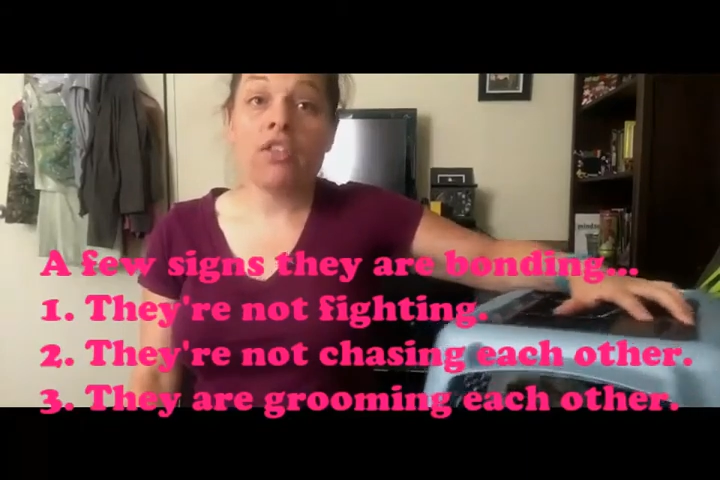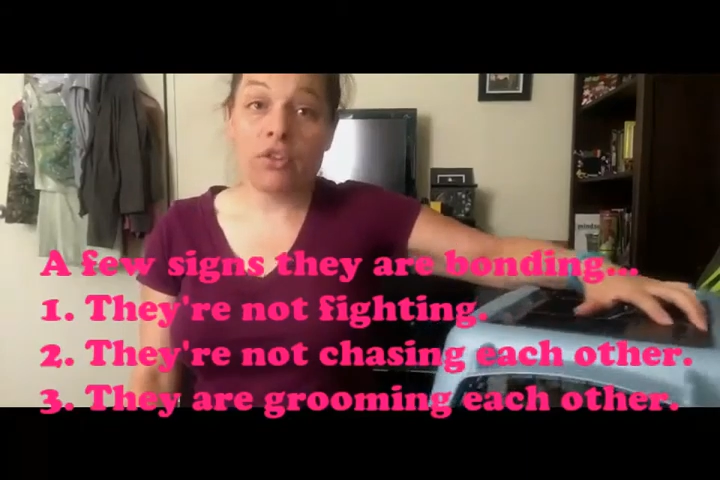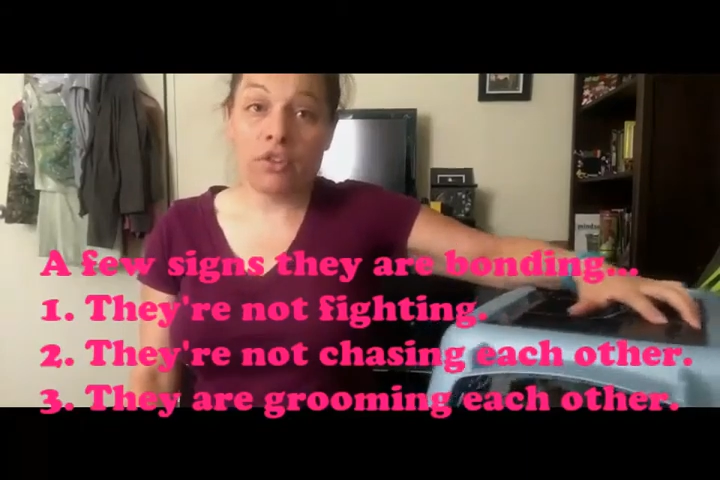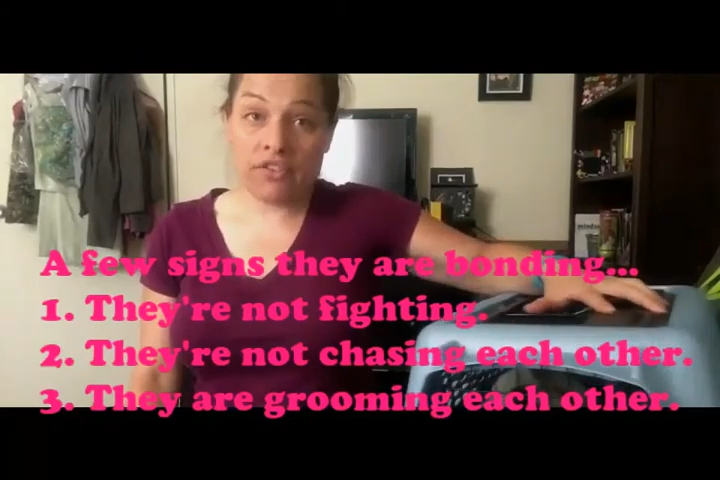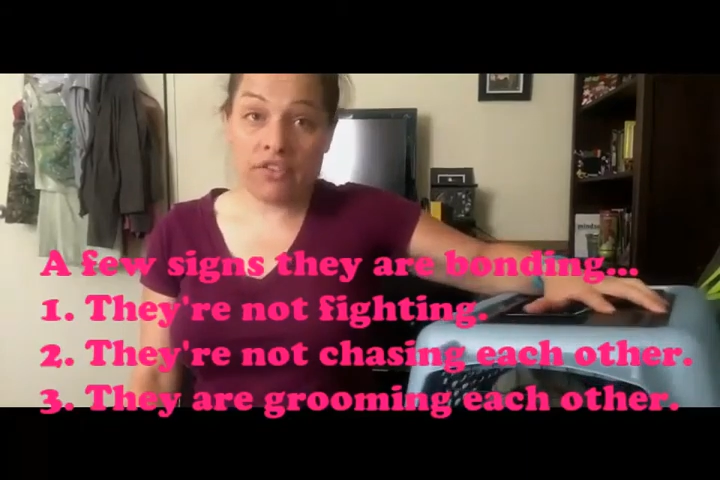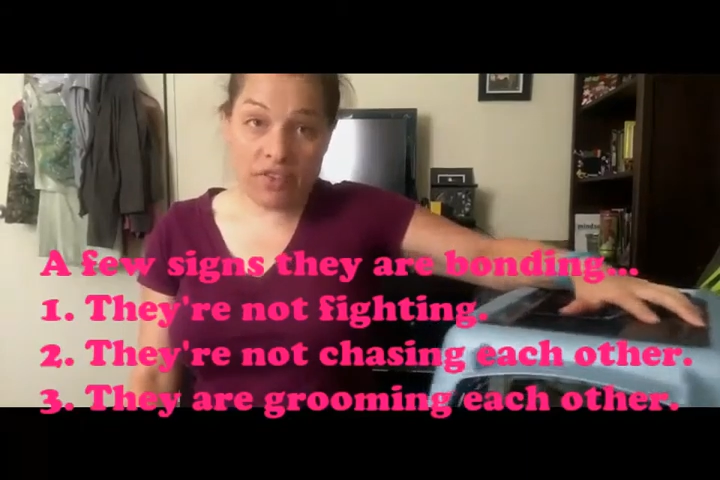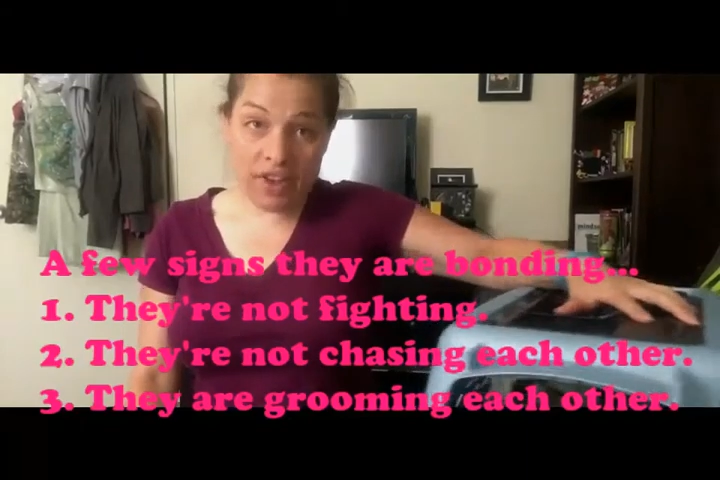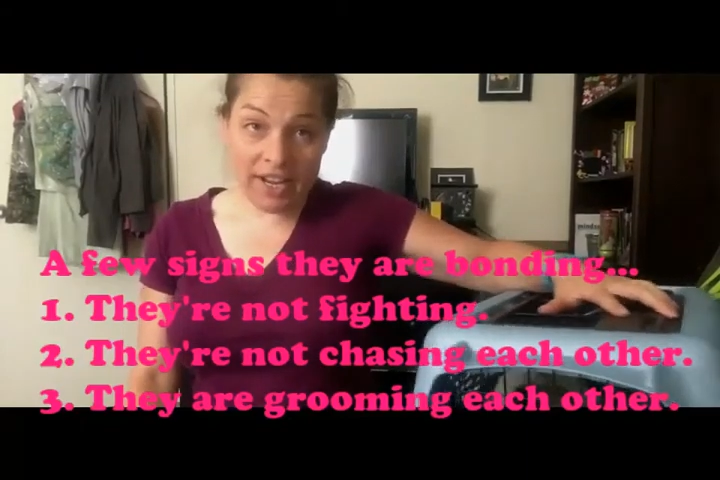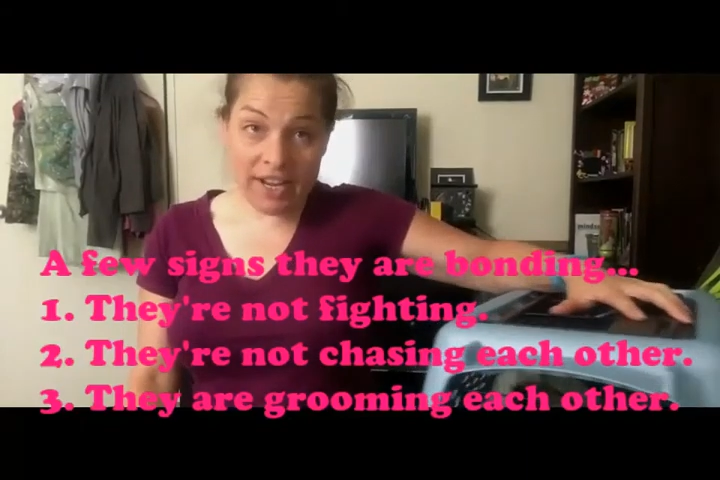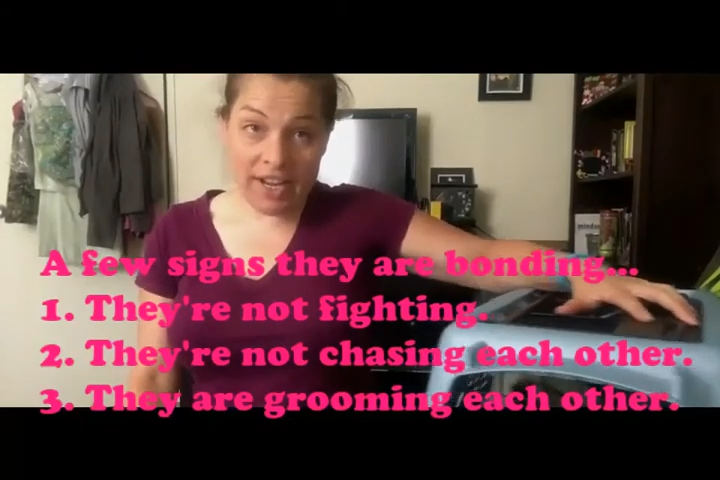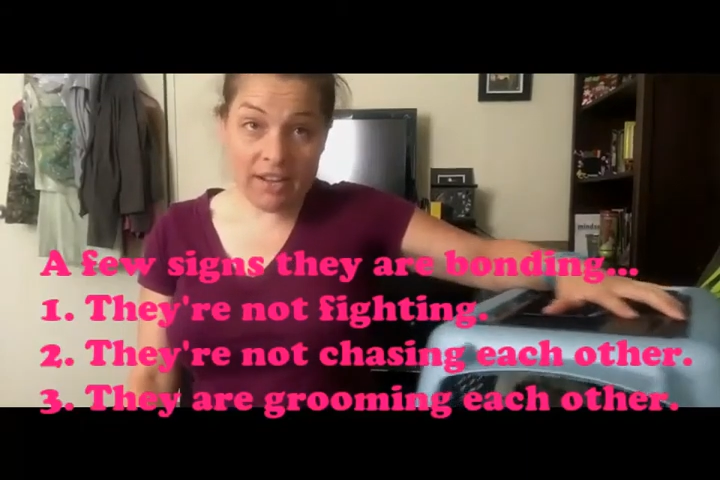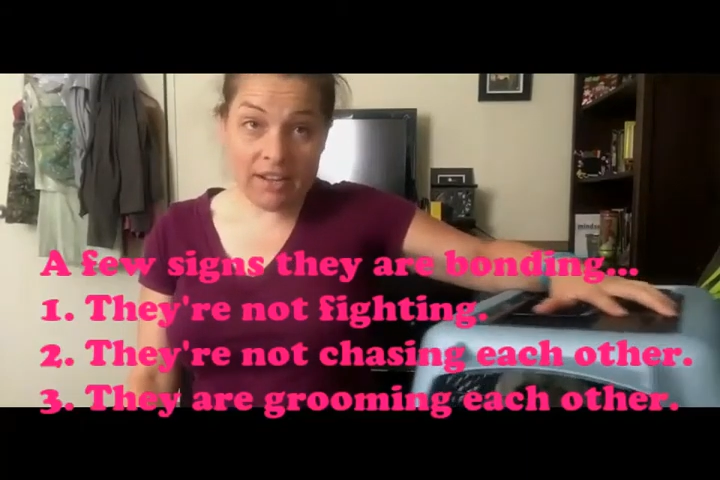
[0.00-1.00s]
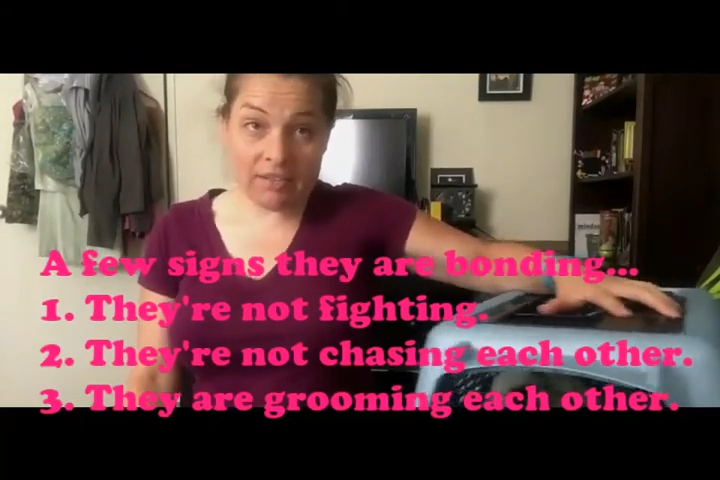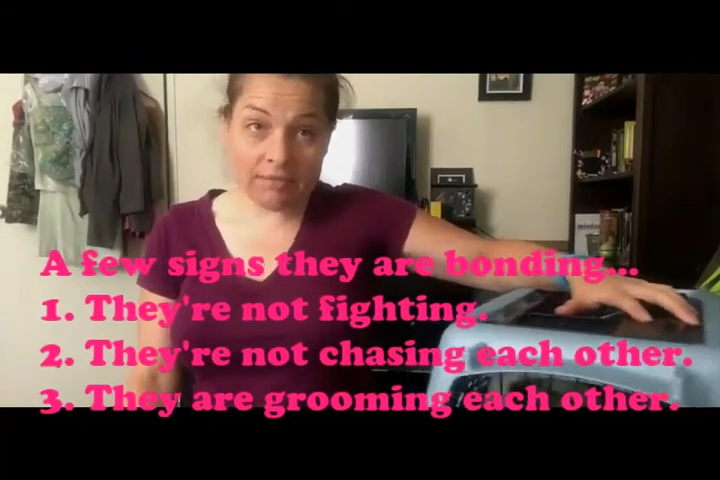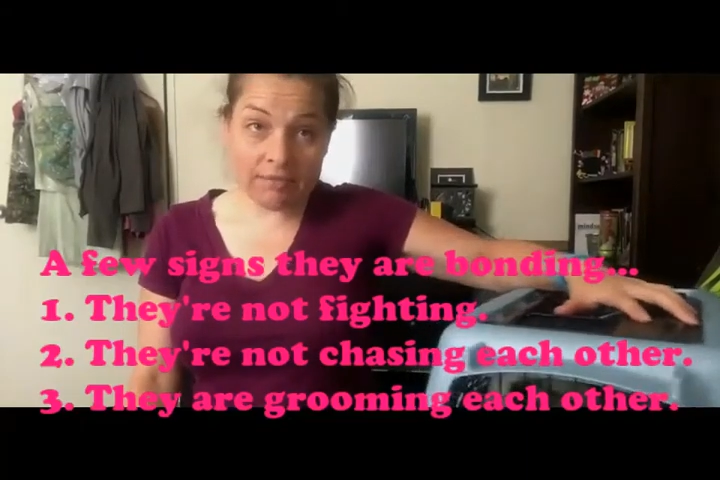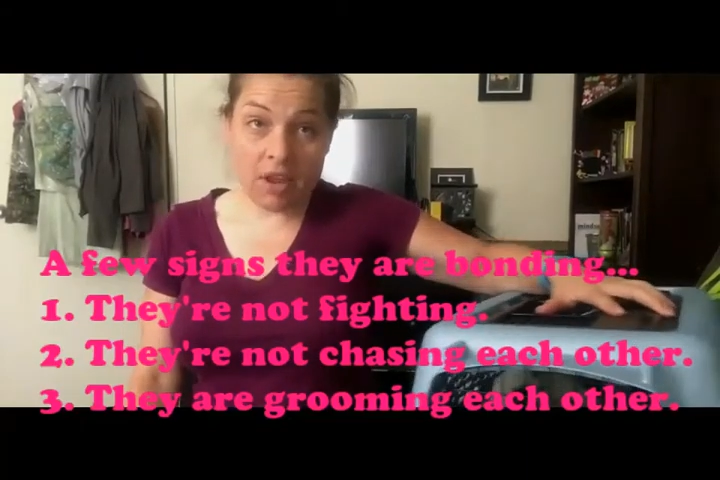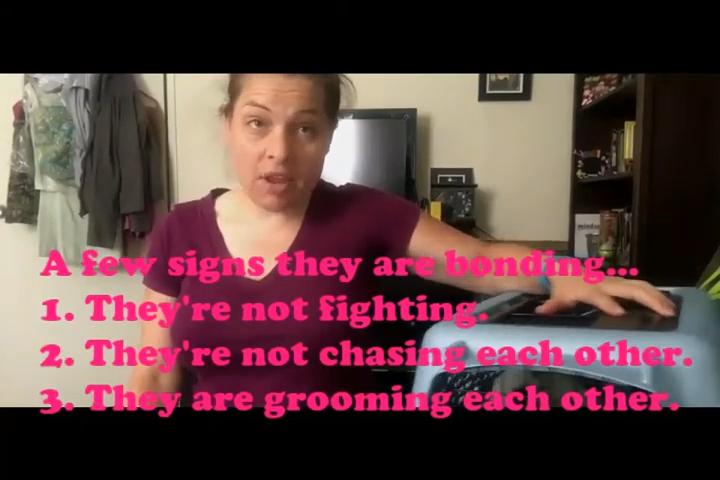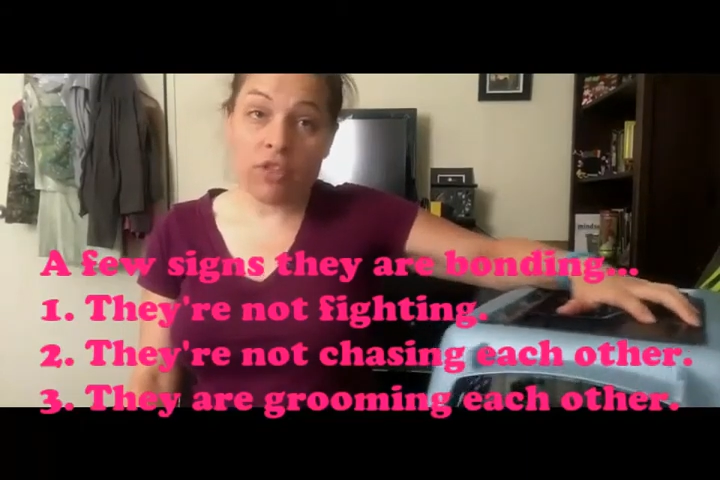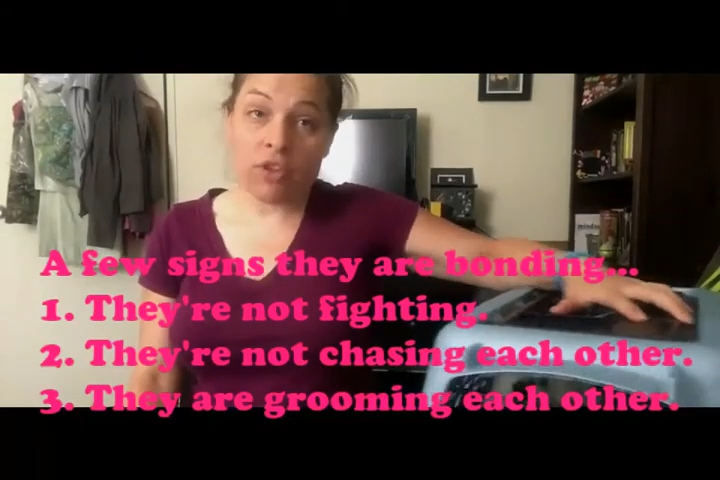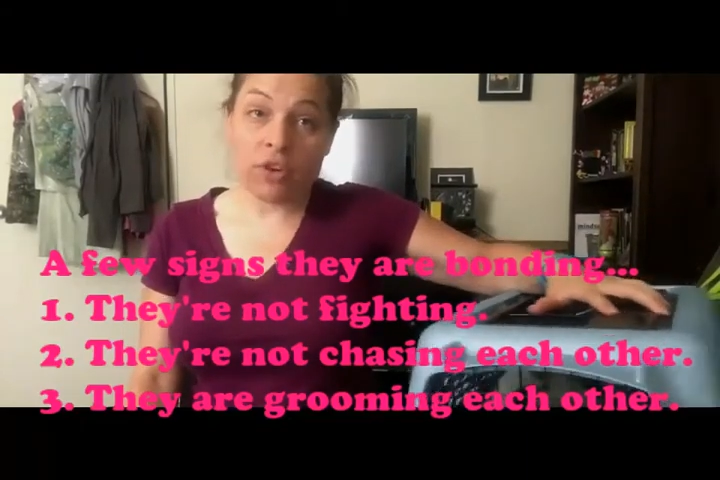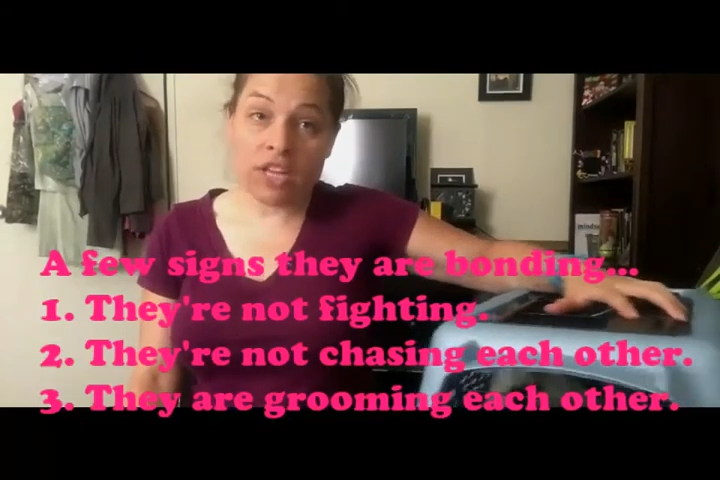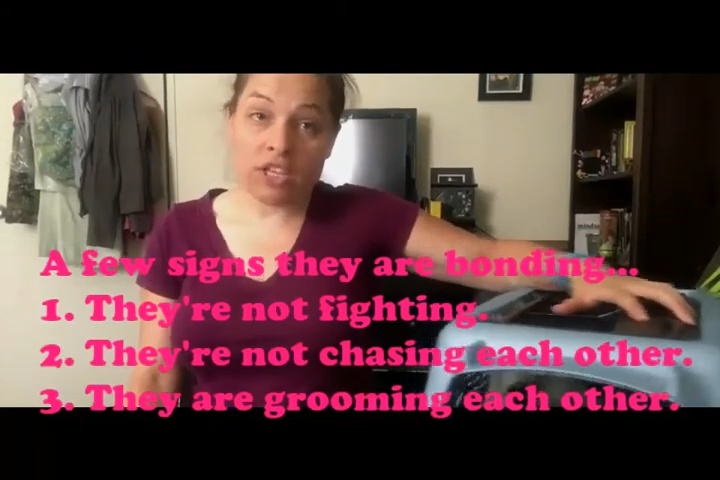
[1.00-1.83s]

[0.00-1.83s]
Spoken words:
They're not fighting. They're